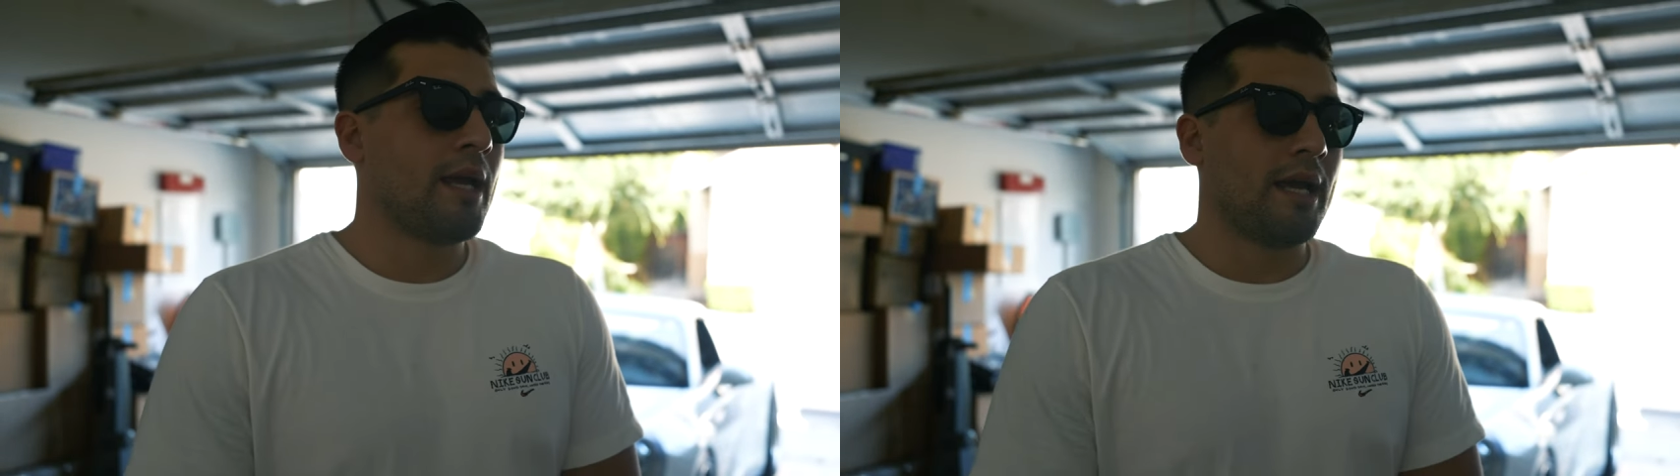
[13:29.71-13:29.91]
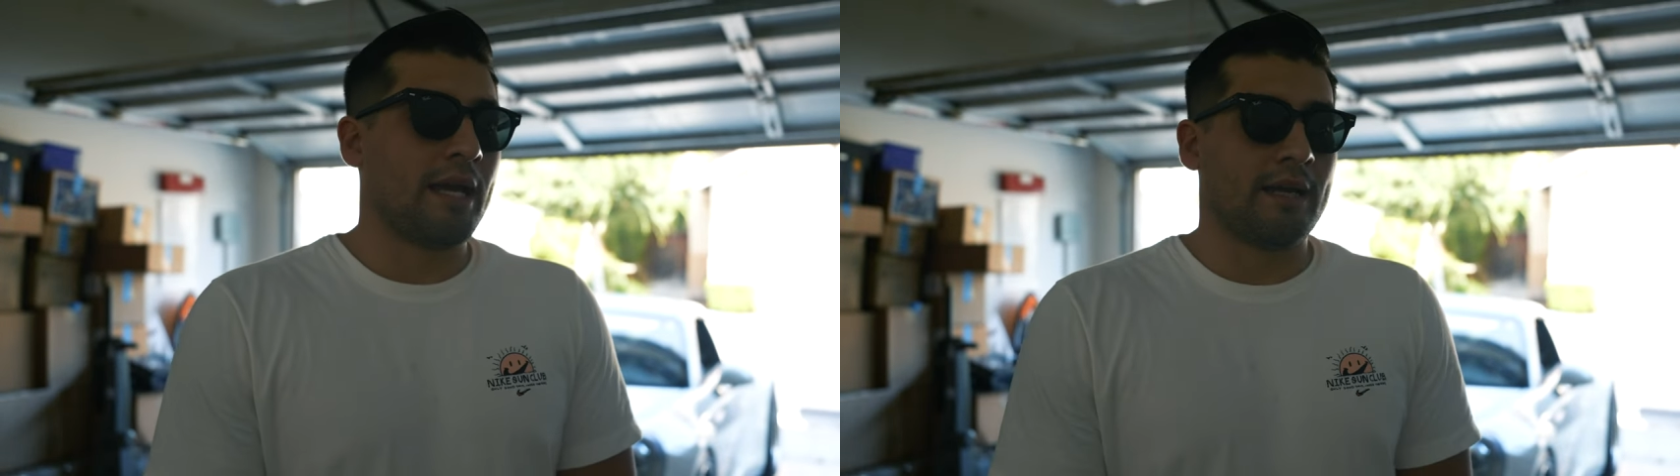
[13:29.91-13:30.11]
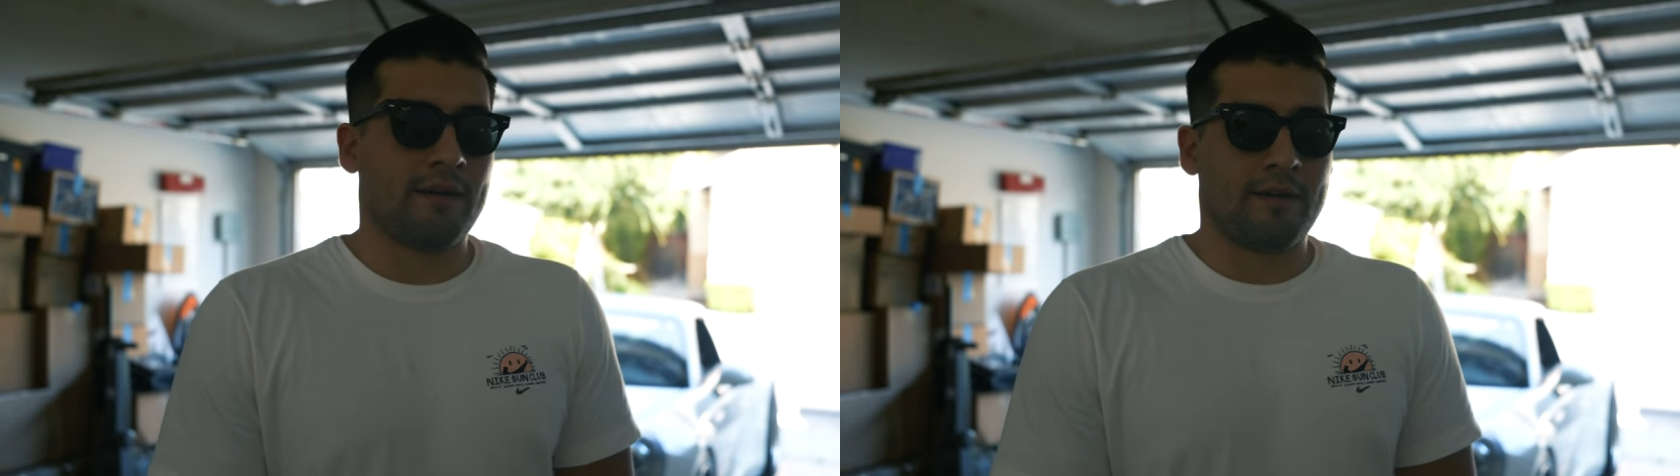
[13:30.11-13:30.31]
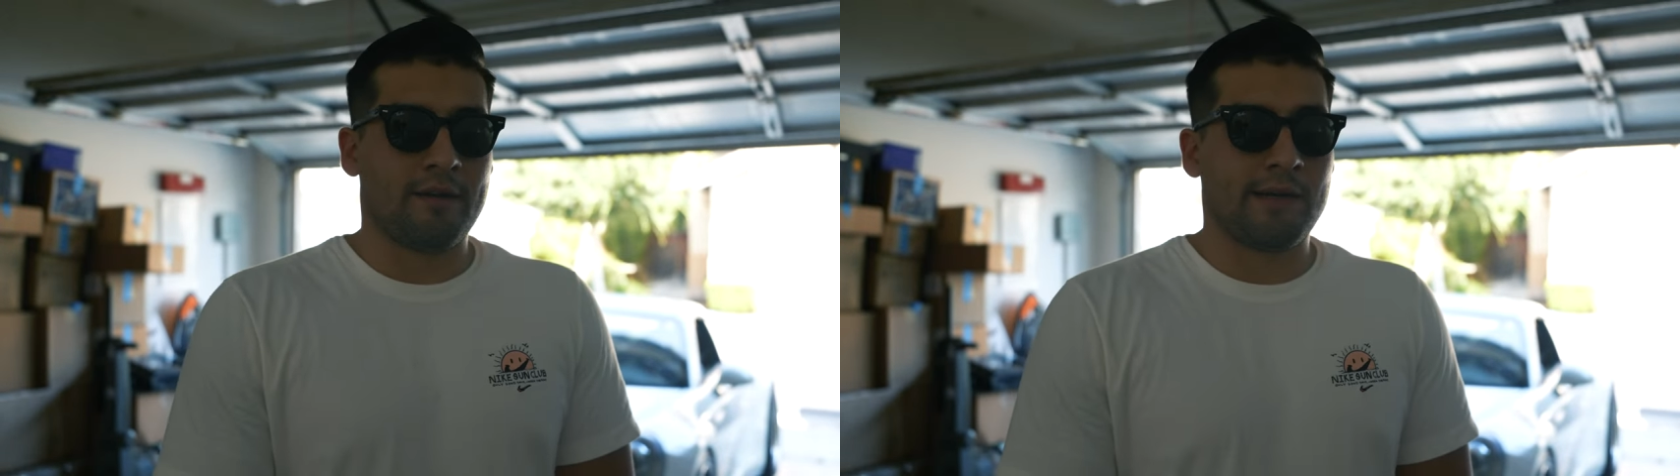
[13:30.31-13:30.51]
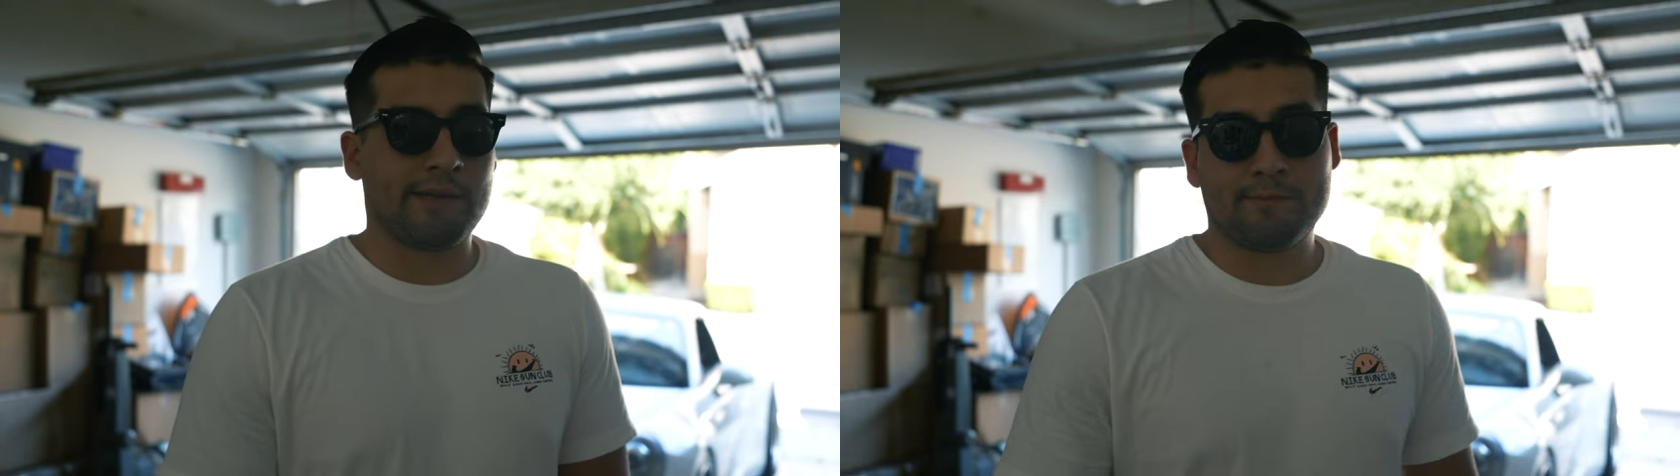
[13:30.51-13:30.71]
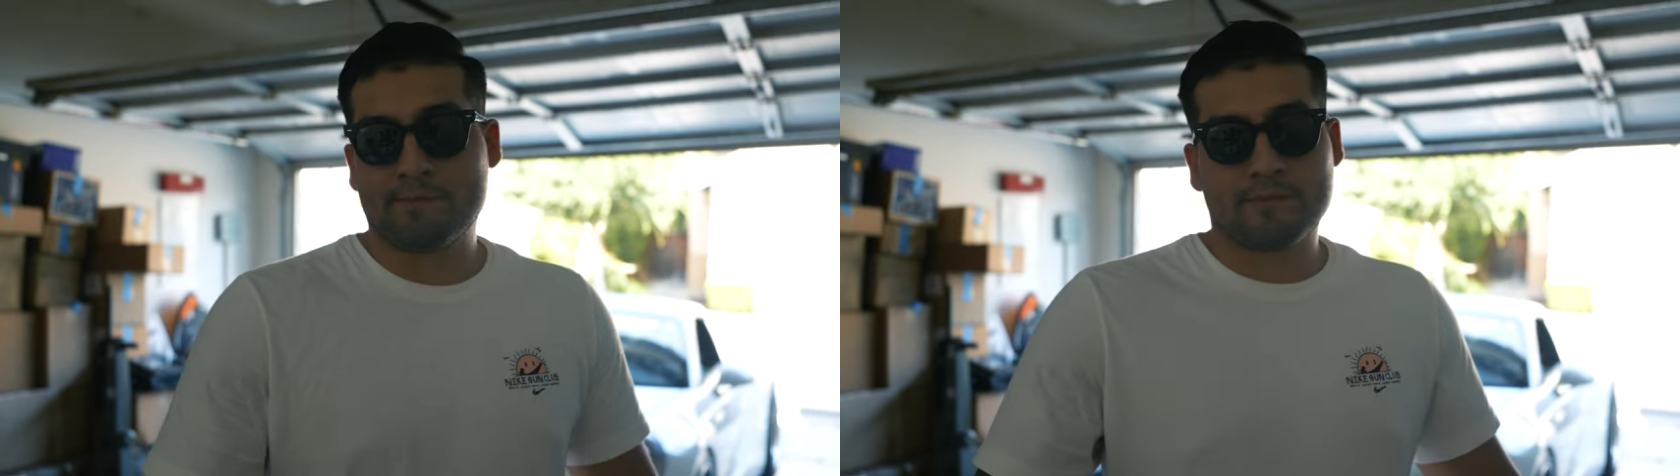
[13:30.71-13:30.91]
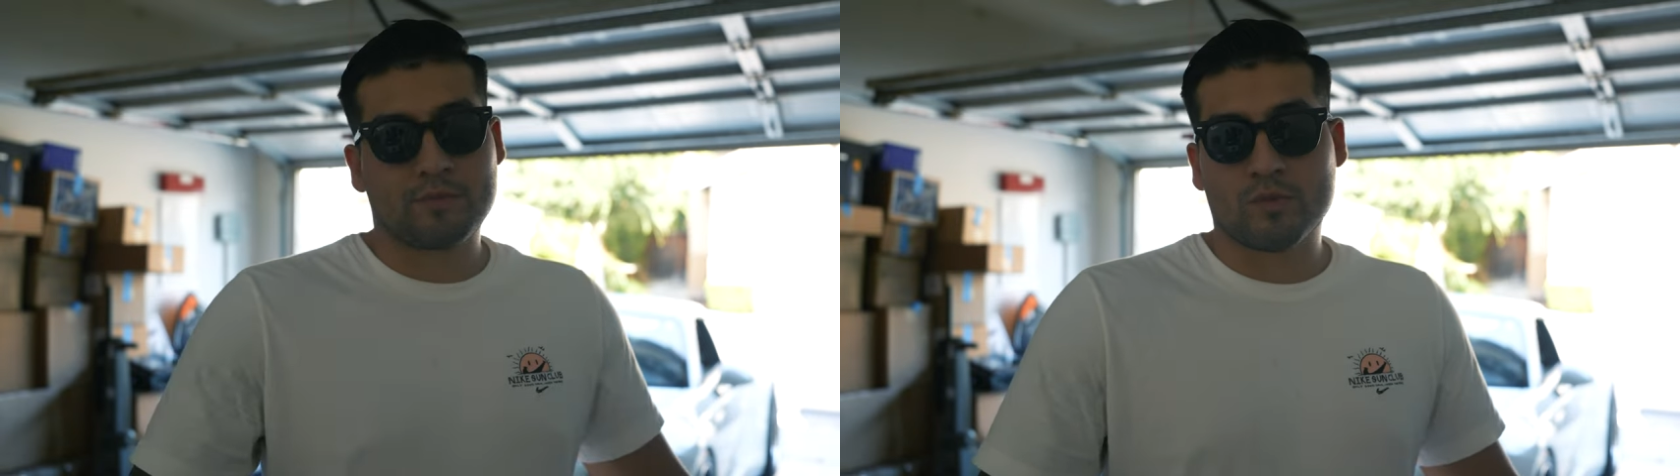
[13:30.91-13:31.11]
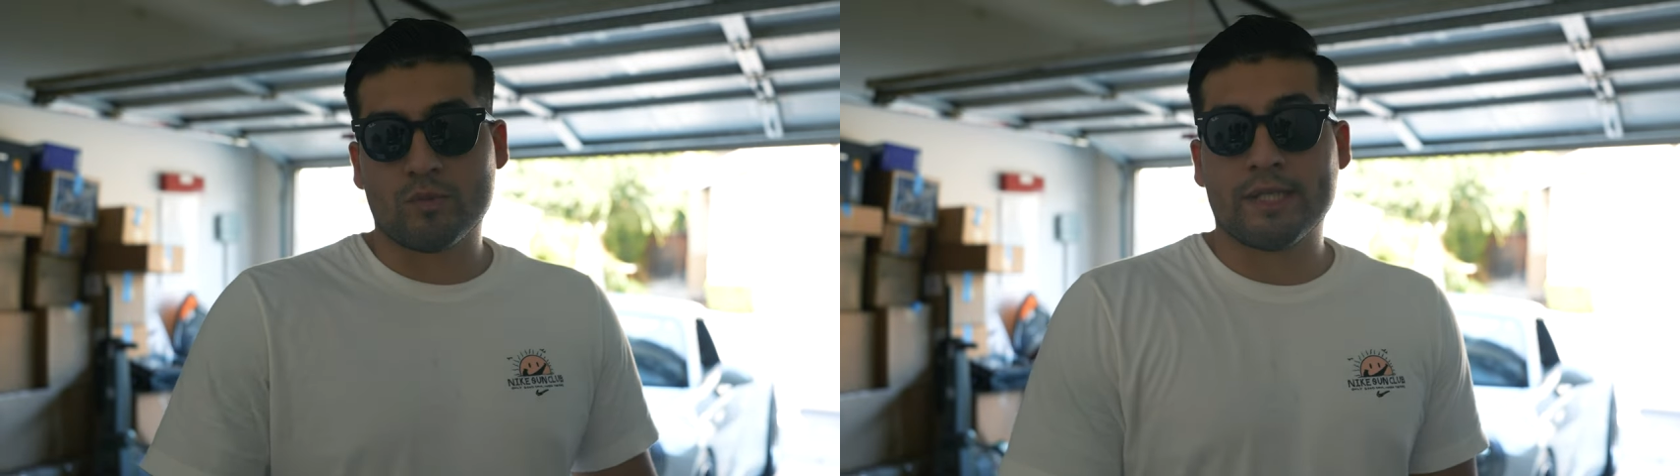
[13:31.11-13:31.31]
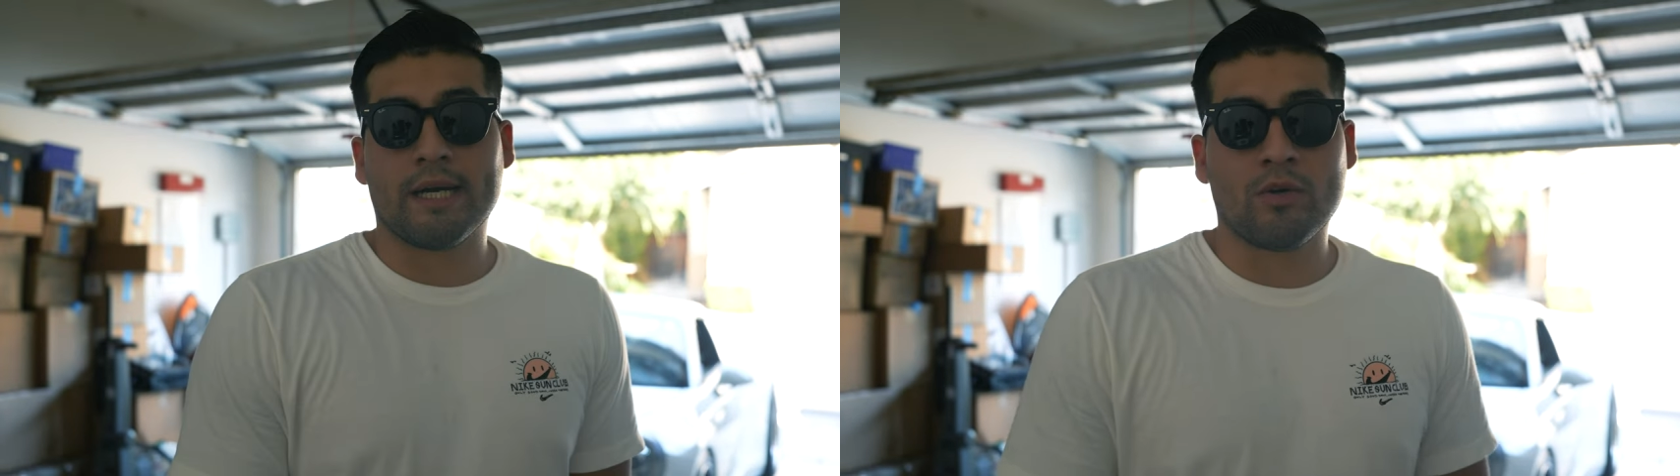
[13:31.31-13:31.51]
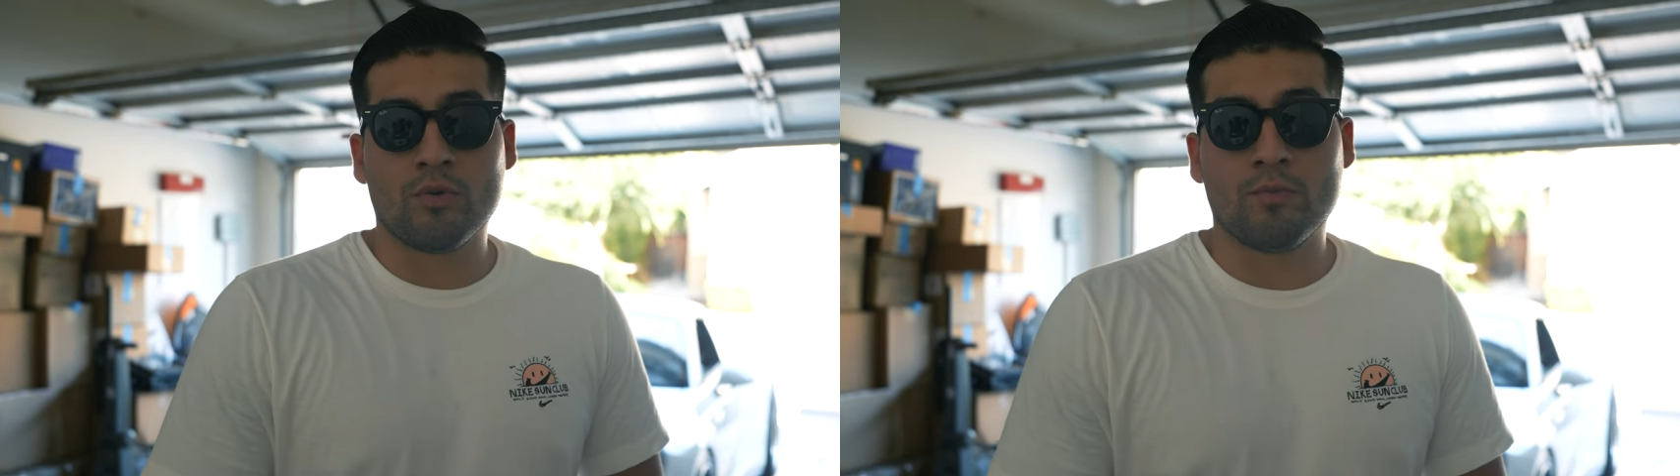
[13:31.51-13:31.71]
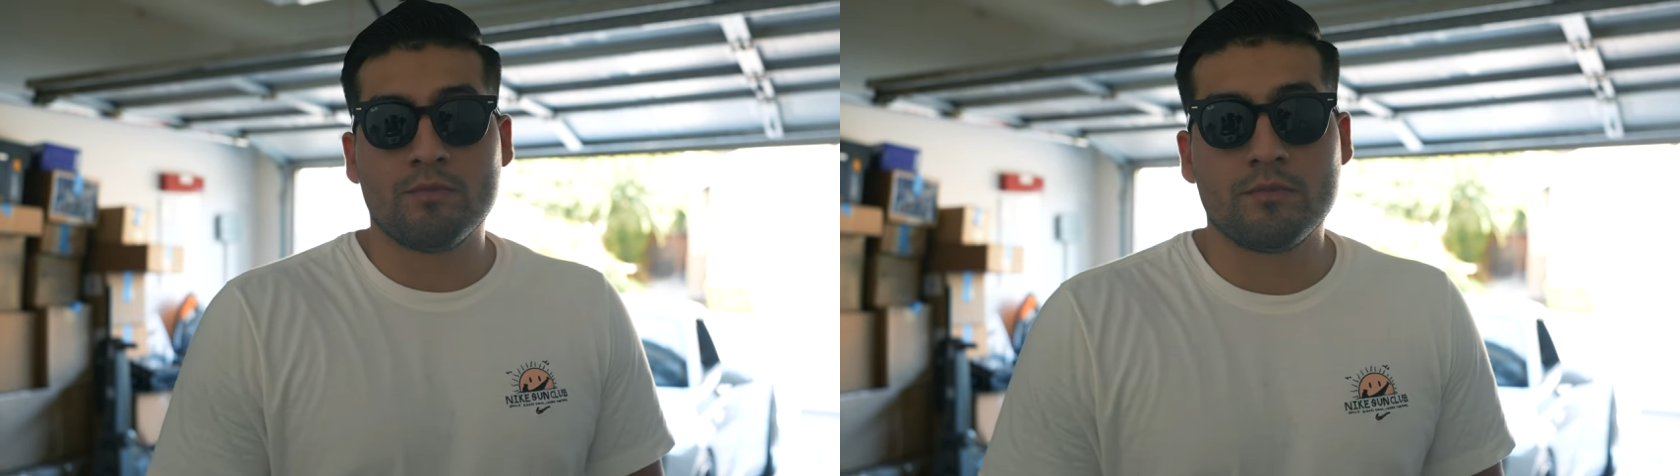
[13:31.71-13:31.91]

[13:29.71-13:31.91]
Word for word: And uh, we got home,